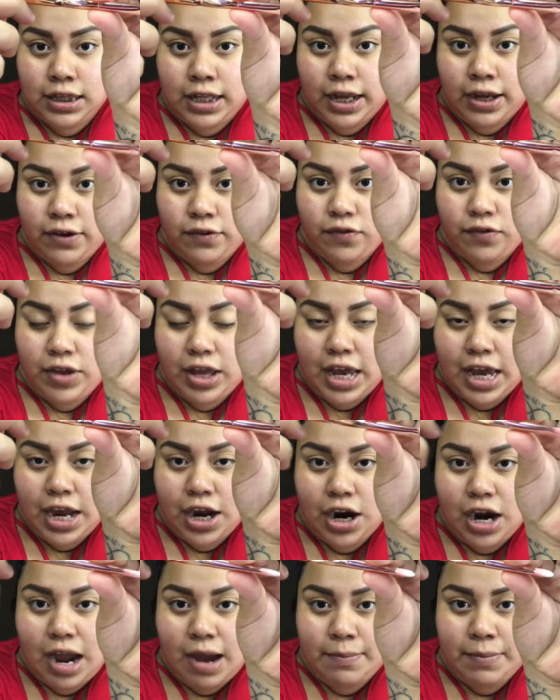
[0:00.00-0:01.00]
thing
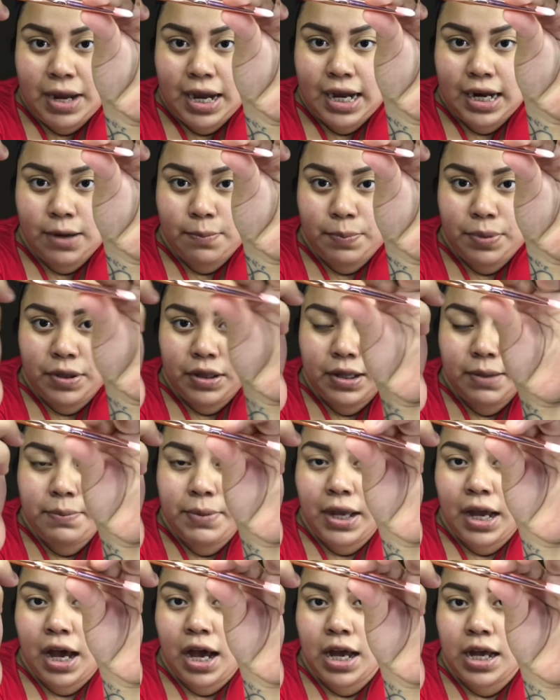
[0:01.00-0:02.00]
here. I'm not gonna pull it
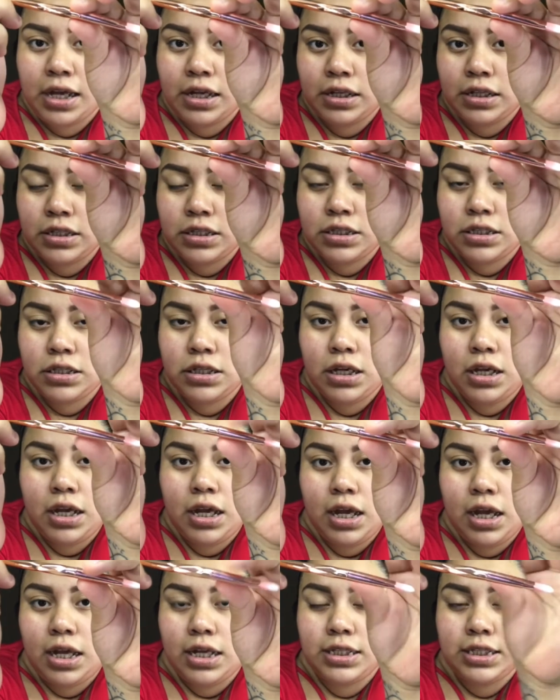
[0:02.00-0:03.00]
because
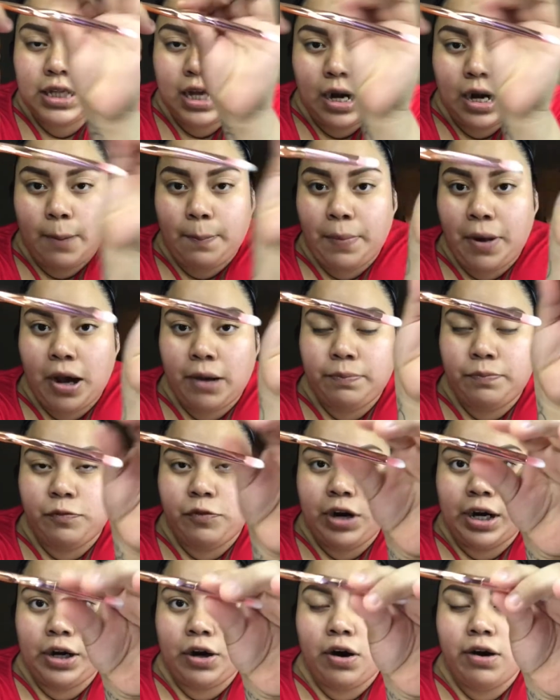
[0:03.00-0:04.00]
it's gonna pop
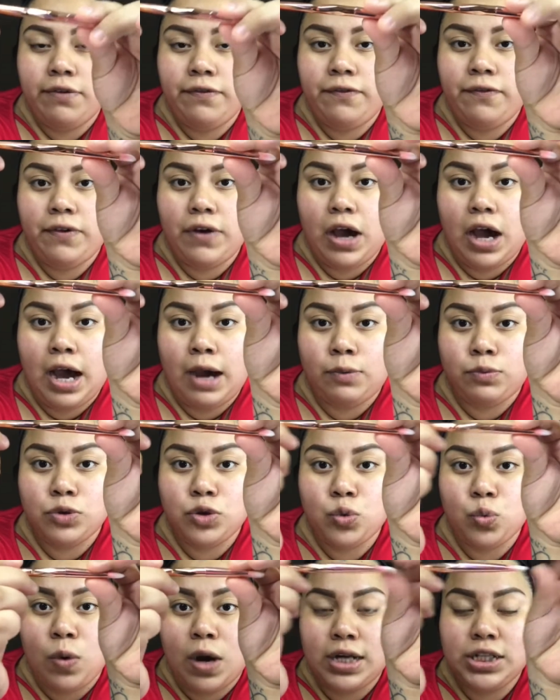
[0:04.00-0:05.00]
right off. I was
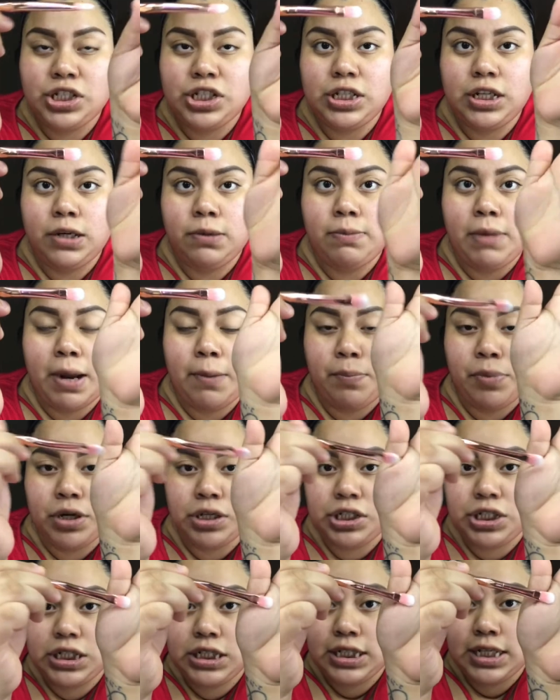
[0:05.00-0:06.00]
washing my
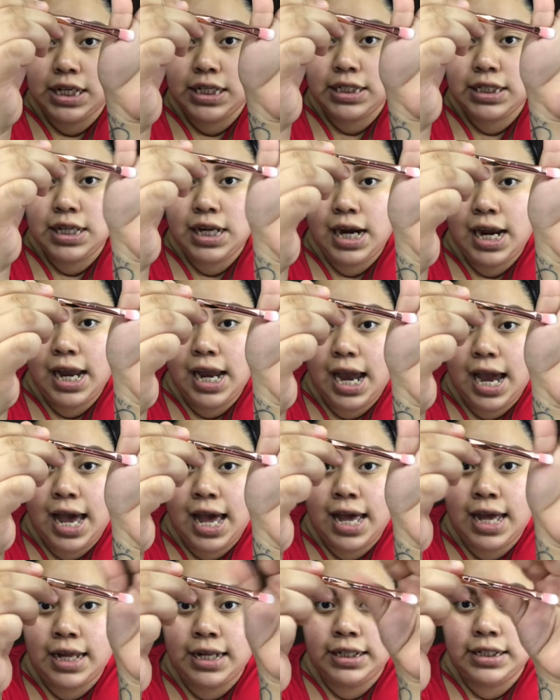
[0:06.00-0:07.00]
brushes yesterday
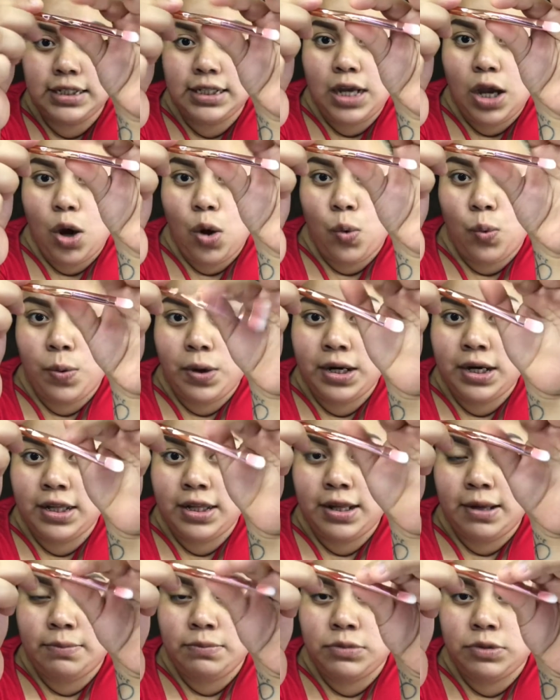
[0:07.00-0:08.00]
and one of
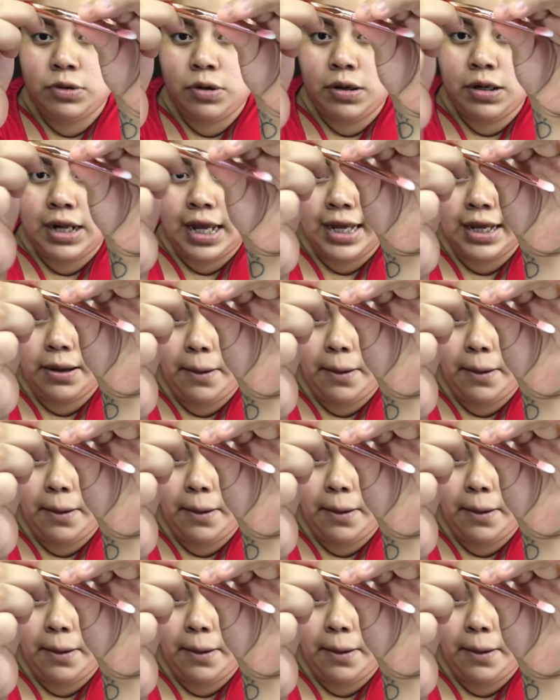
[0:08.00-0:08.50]
them like